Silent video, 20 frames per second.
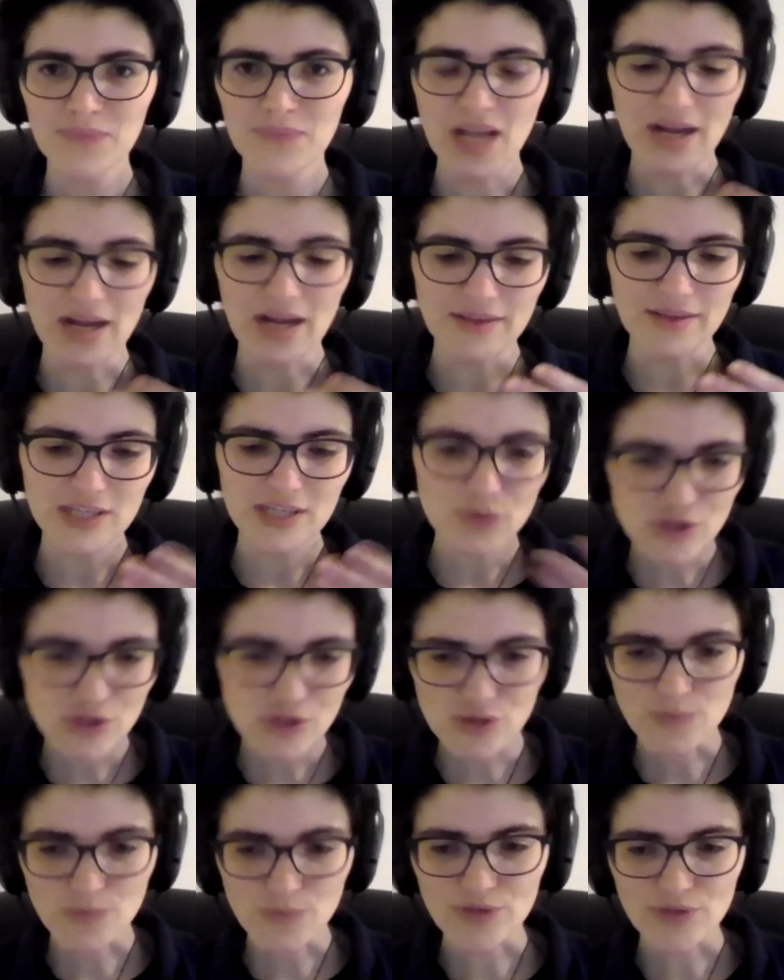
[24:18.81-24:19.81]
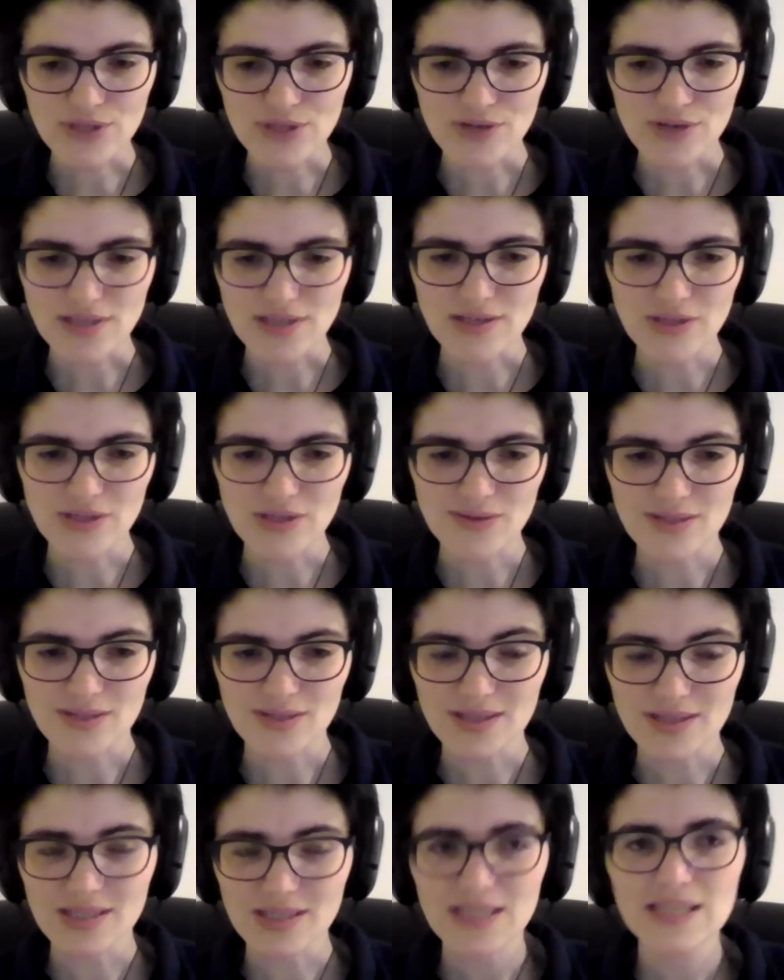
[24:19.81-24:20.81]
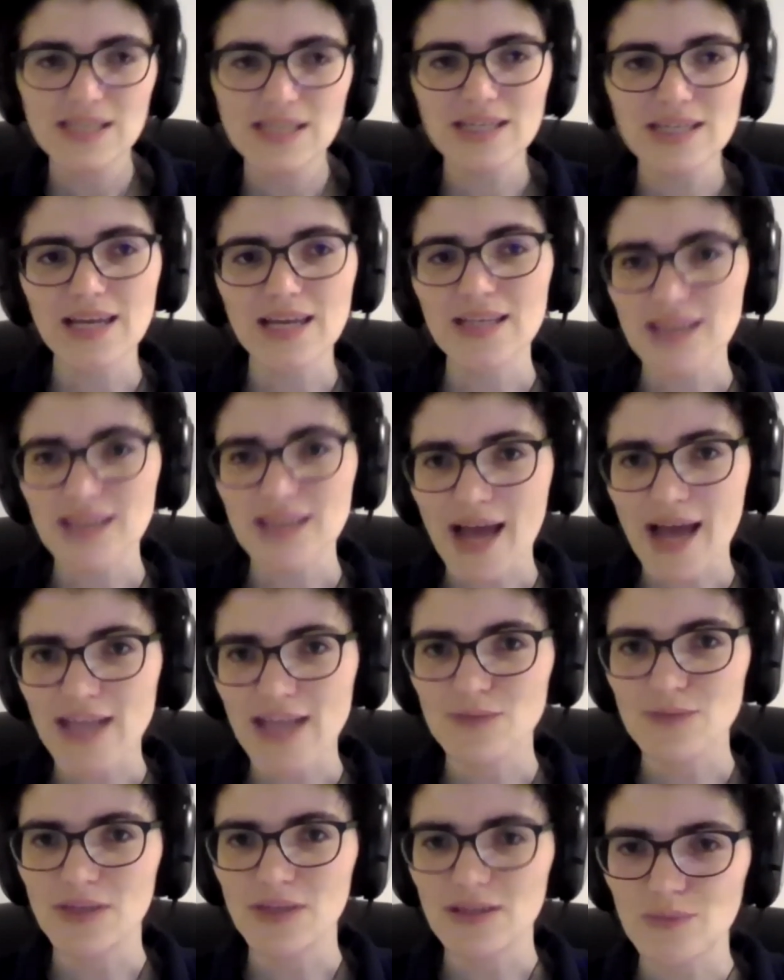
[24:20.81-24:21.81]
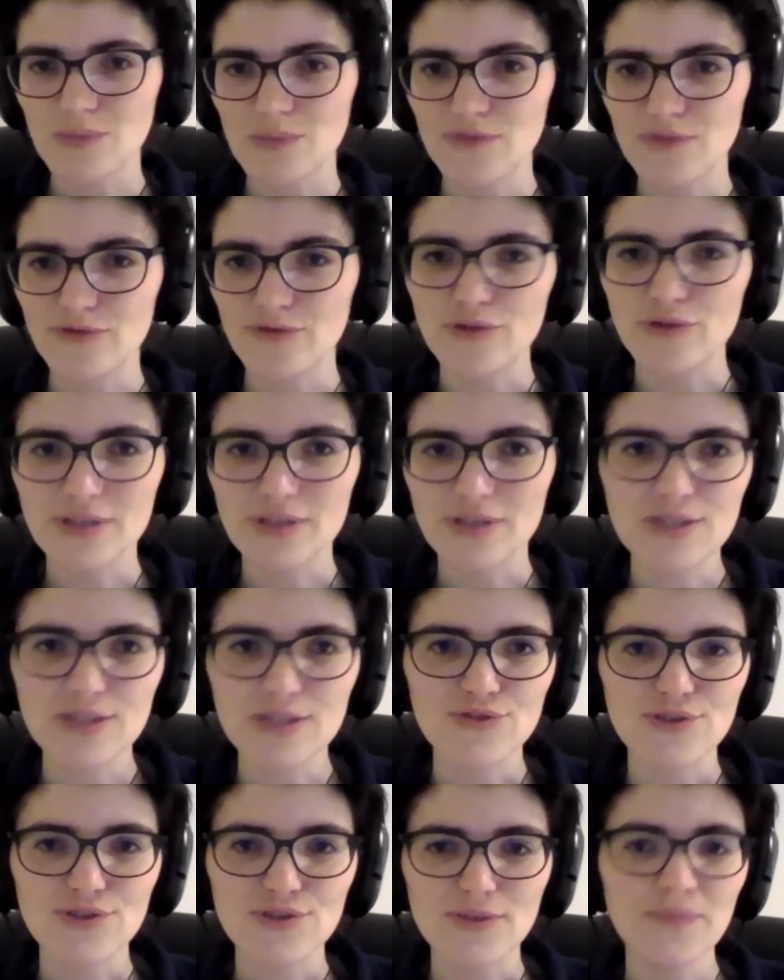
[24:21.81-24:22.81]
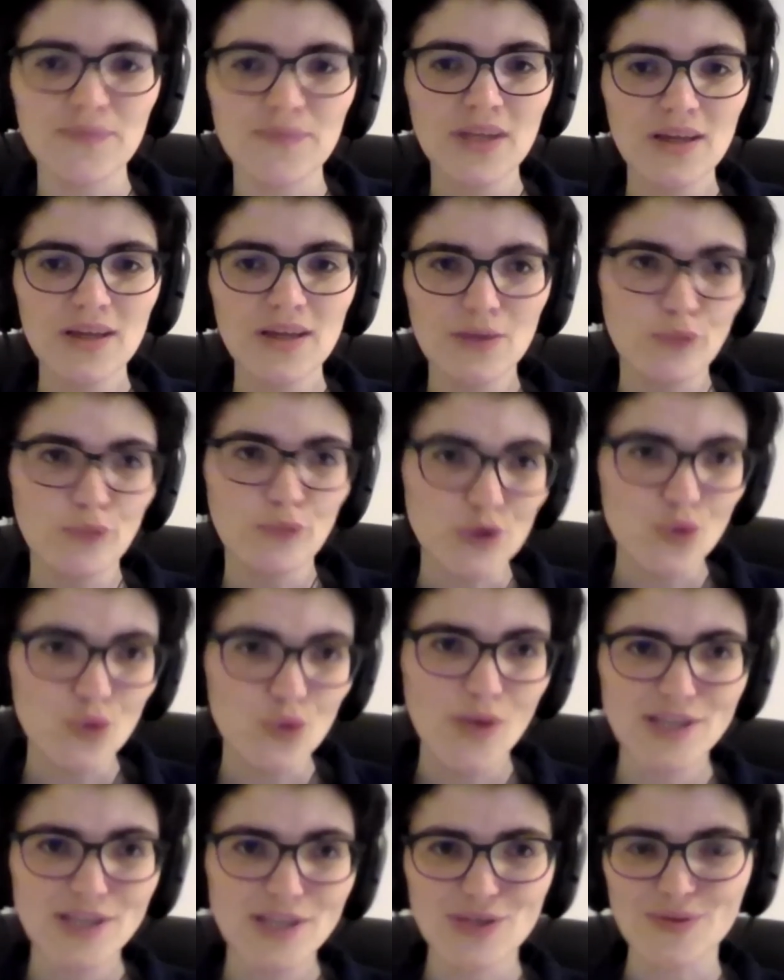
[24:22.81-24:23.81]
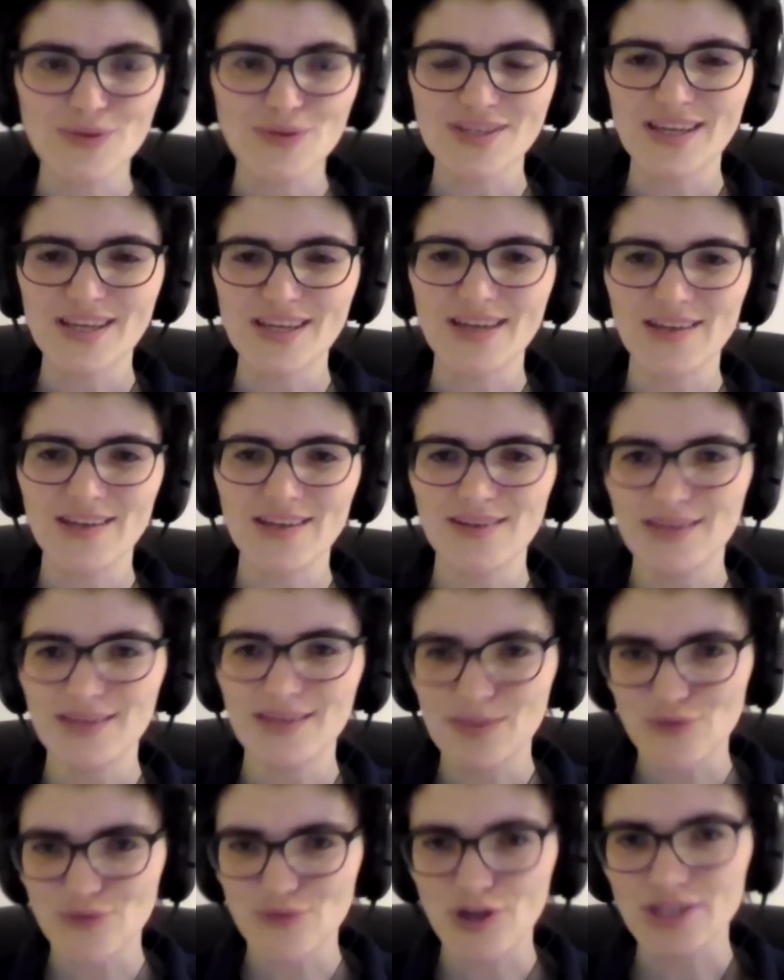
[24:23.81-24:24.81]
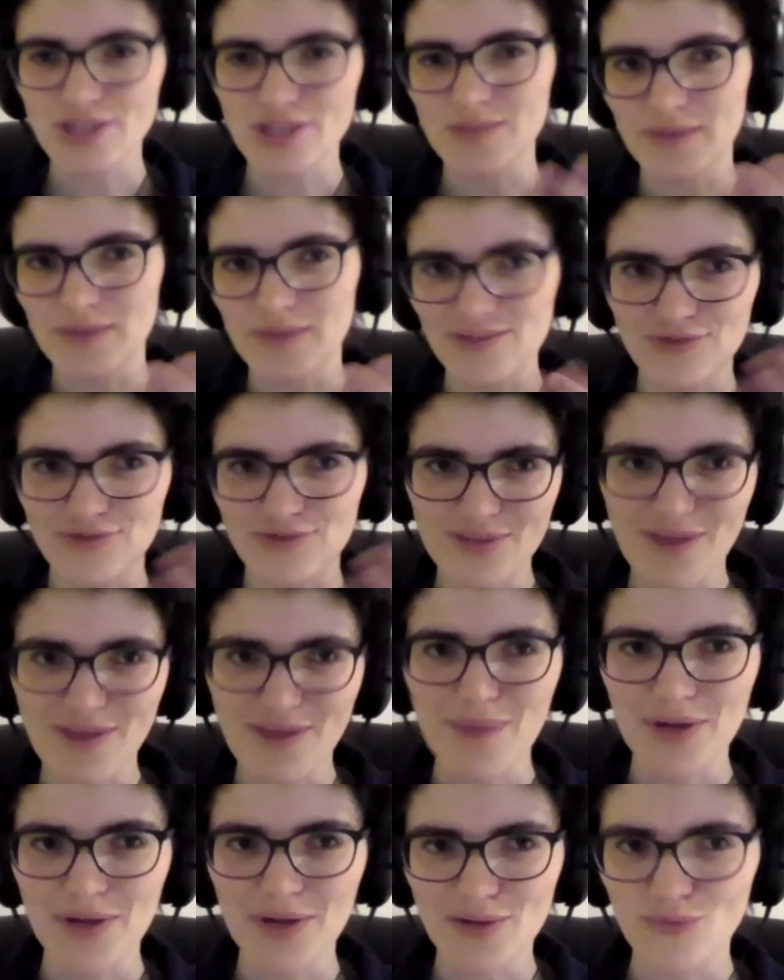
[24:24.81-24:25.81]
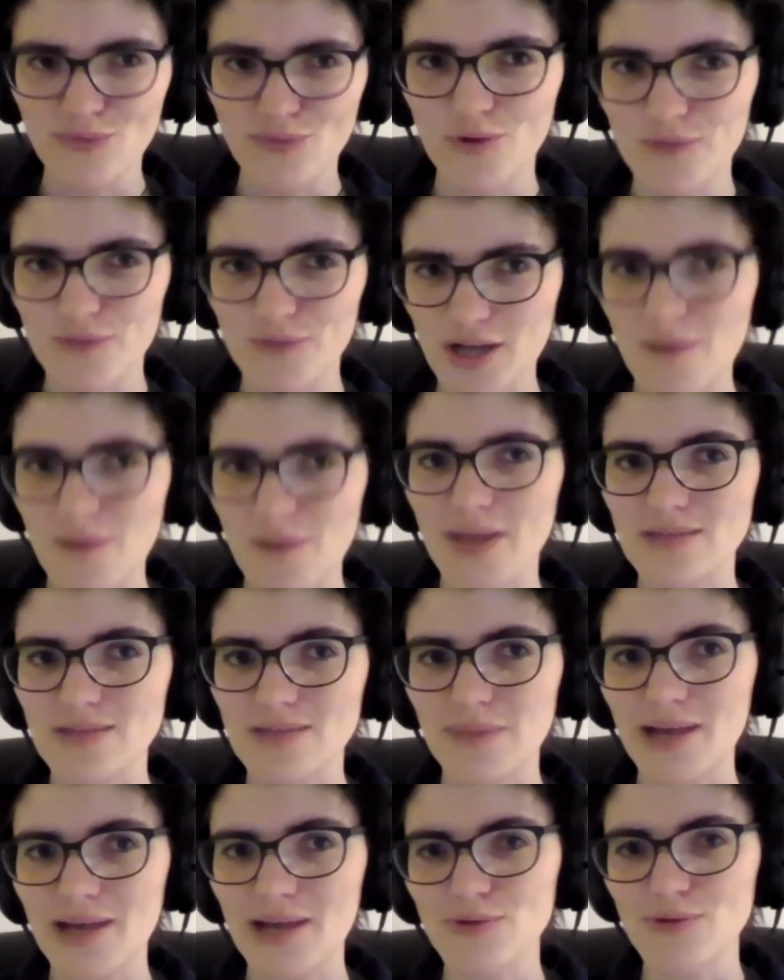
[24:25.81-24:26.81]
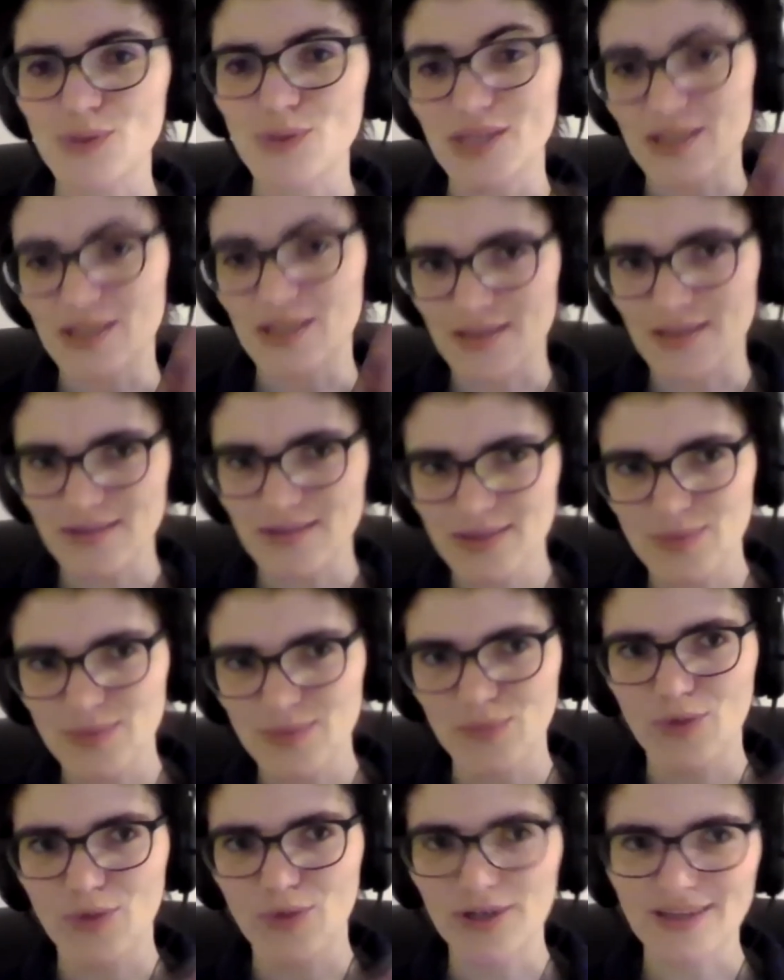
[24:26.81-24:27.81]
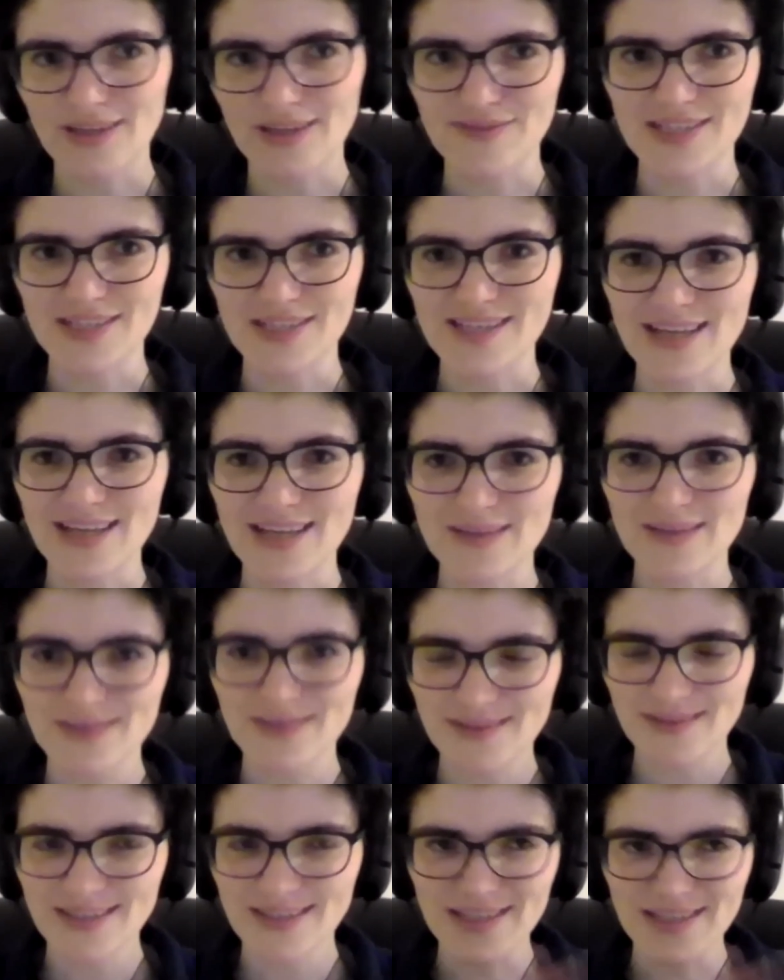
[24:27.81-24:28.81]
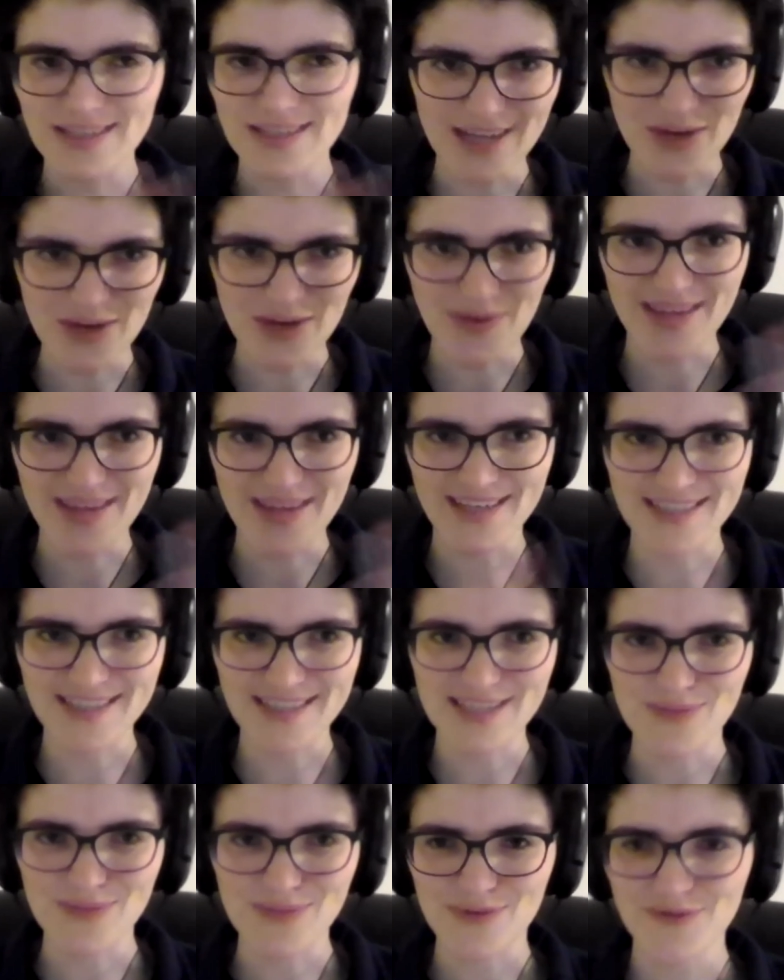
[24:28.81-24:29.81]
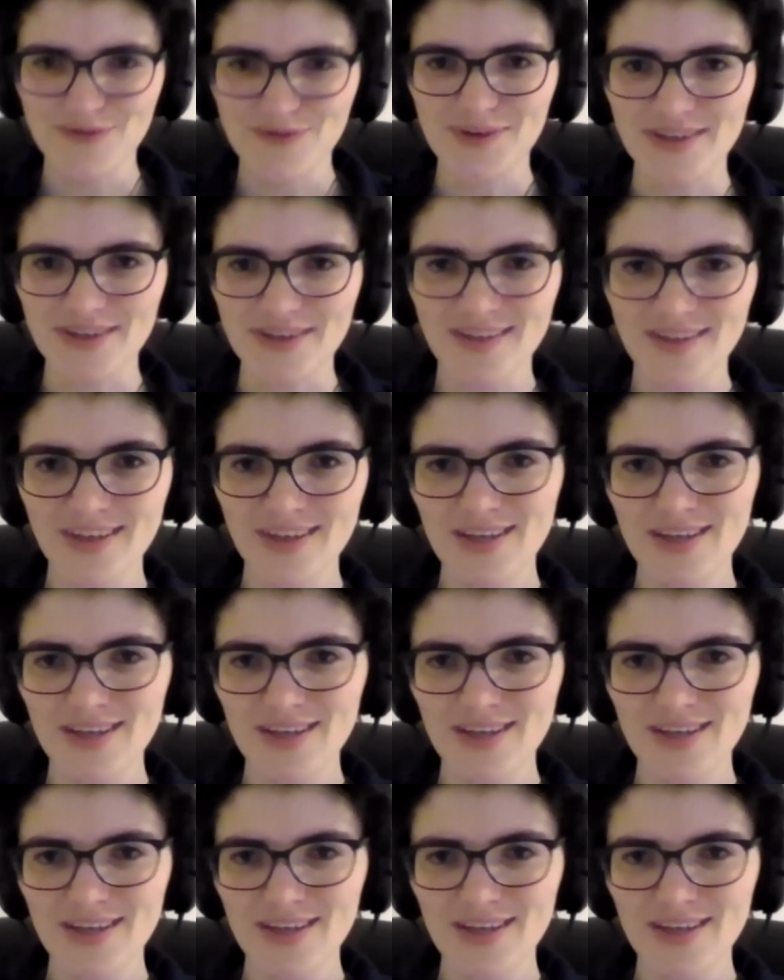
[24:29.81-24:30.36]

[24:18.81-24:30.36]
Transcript: And this was super interesting to us because this is a case that has been done before in the literature, but always using the approximate remapping of warm dark matter bounds, which is what gives us that key takeaway that I said before.